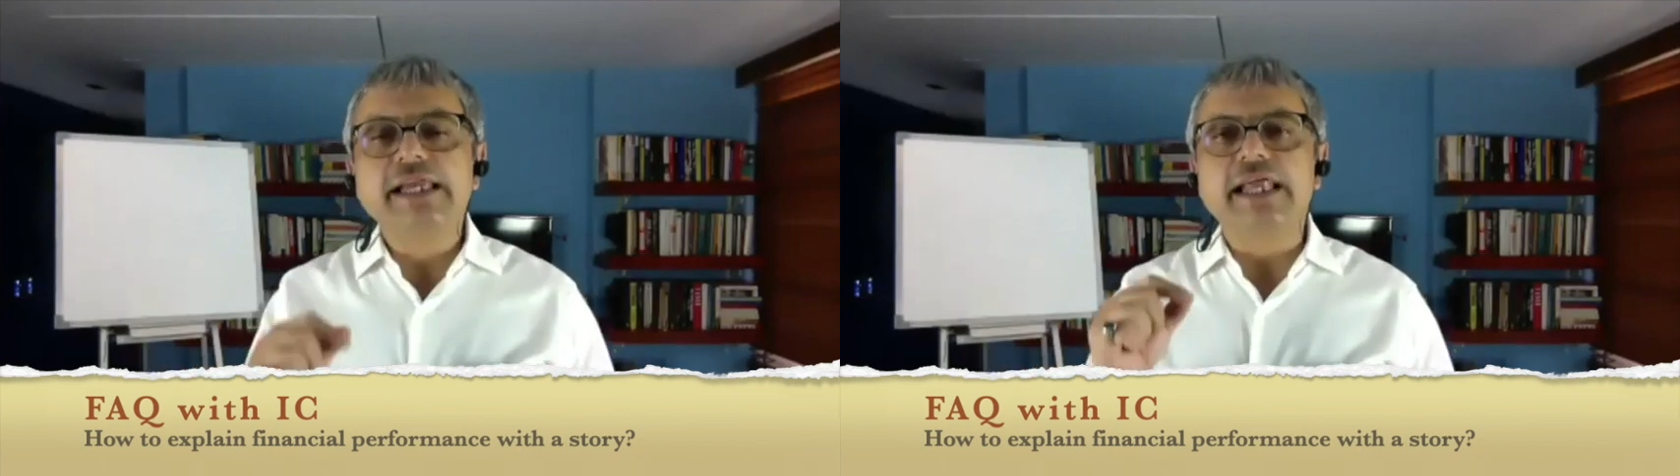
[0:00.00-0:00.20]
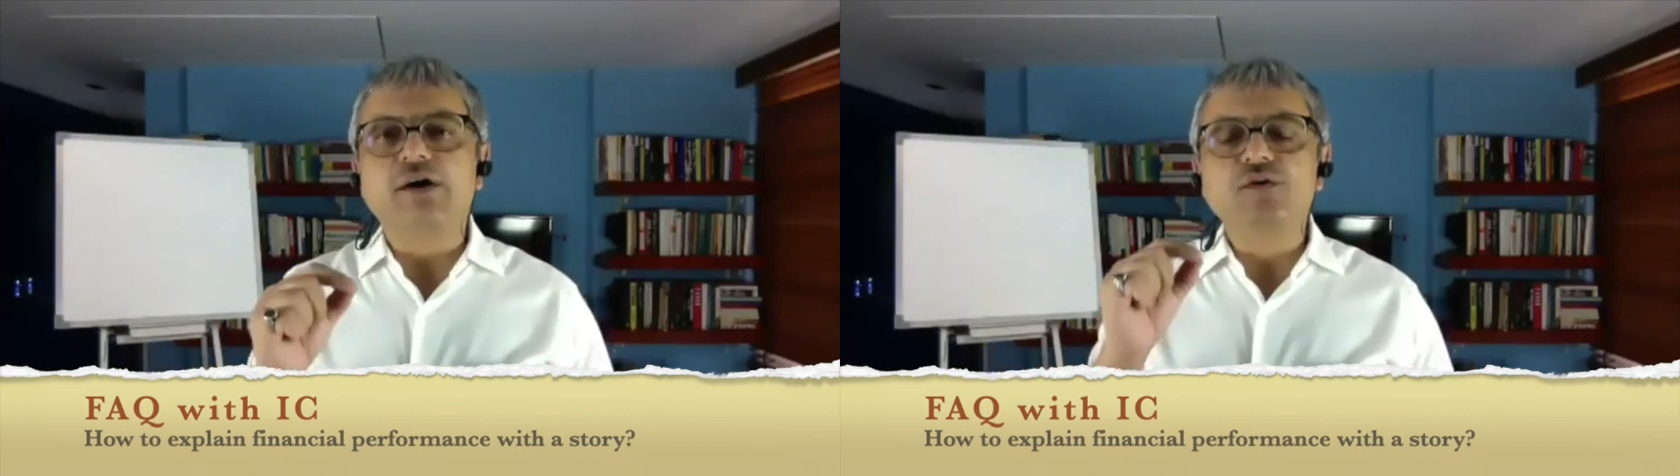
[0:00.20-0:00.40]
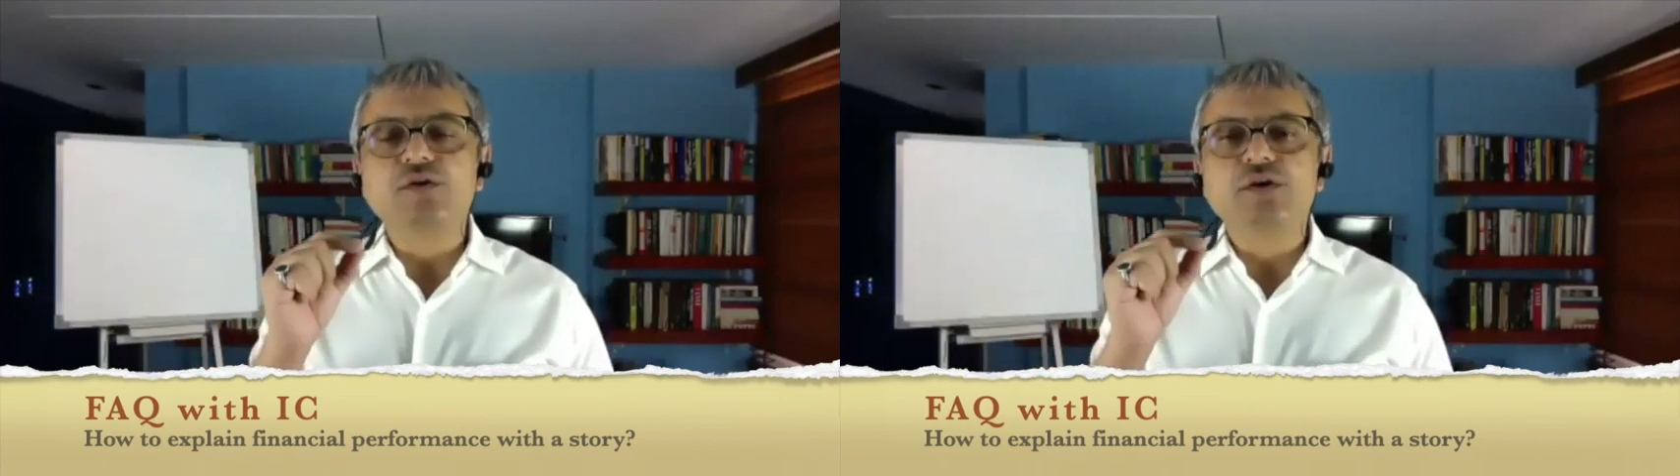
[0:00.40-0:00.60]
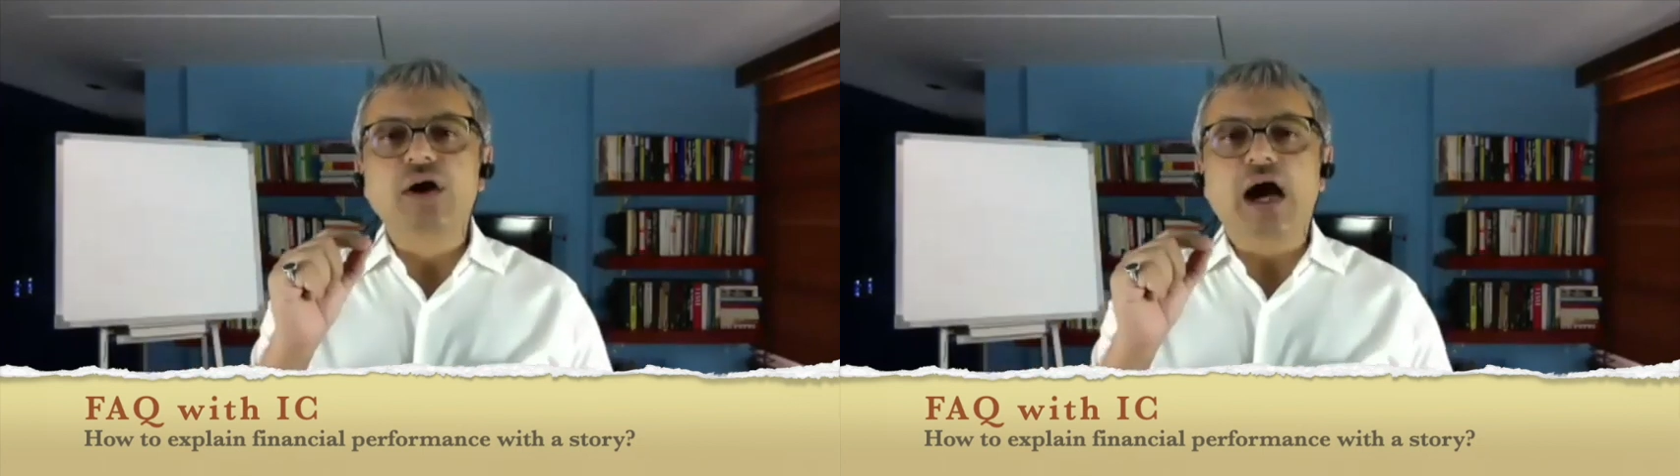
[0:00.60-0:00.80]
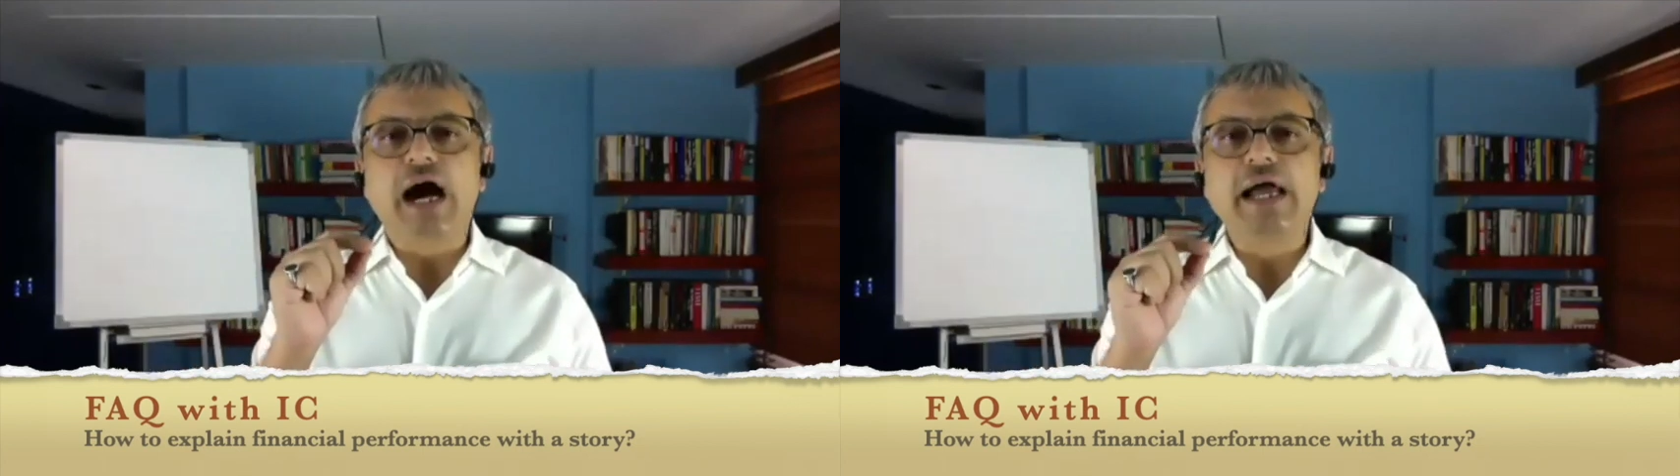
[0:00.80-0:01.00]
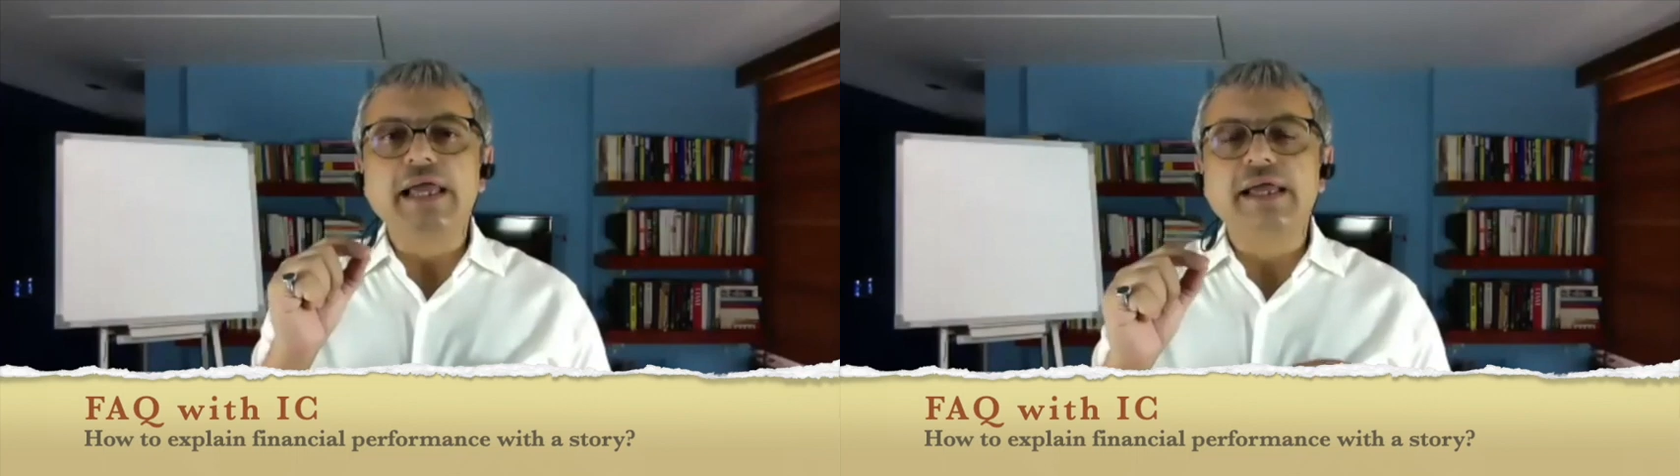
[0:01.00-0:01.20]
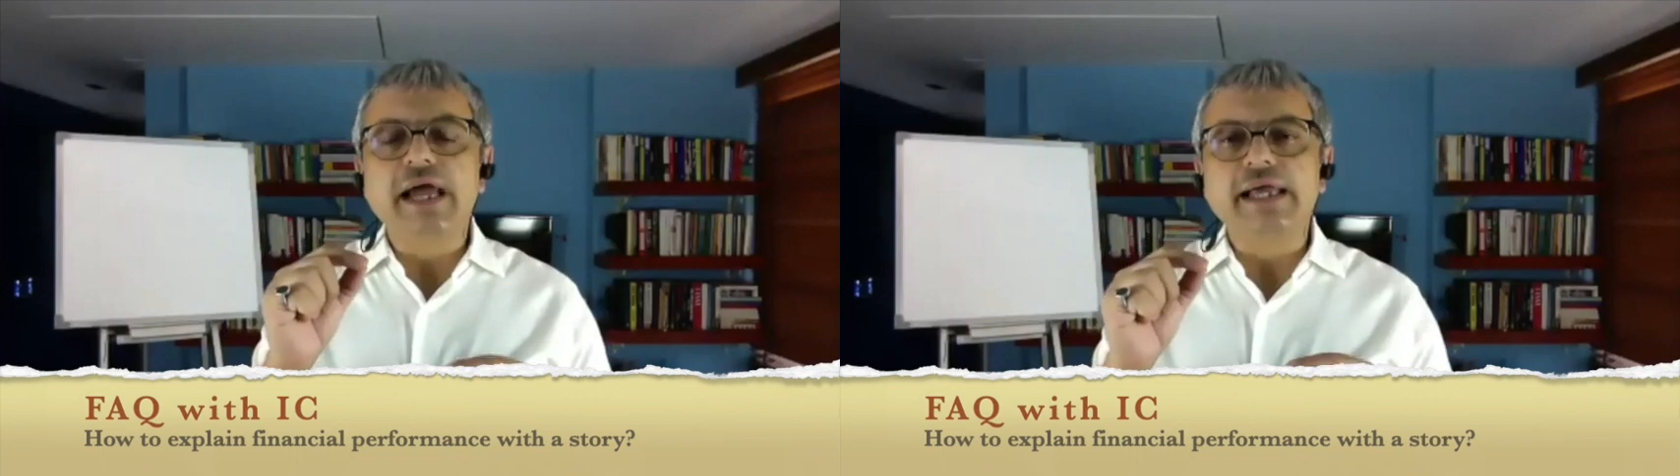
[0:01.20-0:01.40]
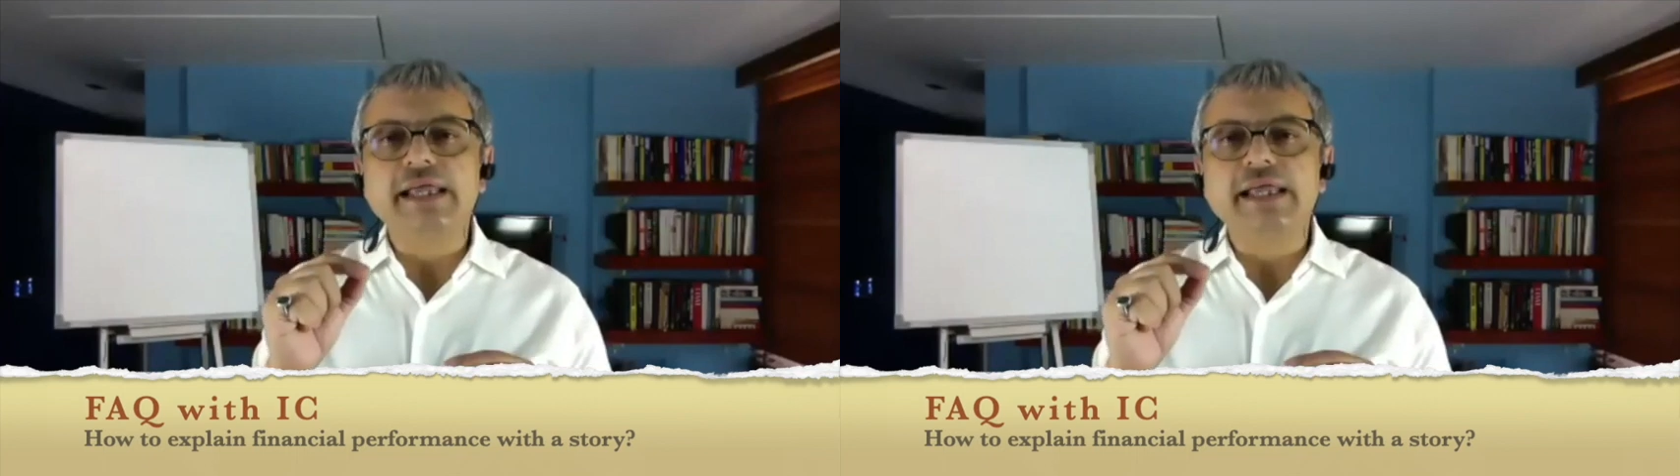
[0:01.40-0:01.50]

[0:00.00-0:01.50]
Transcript: Now, I